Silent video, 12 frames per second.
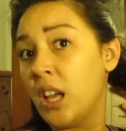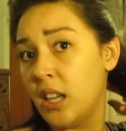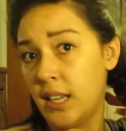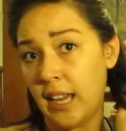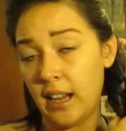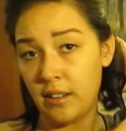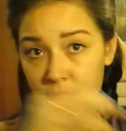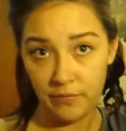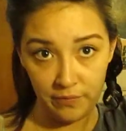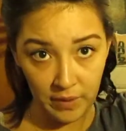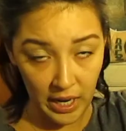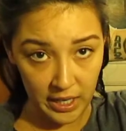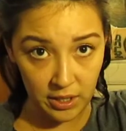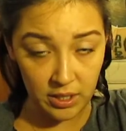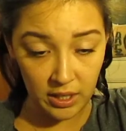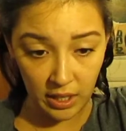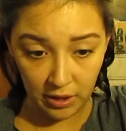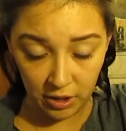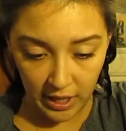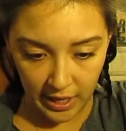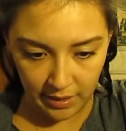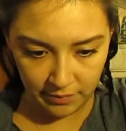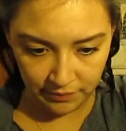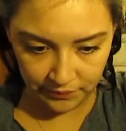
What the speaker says: Yeah, I used it the other day.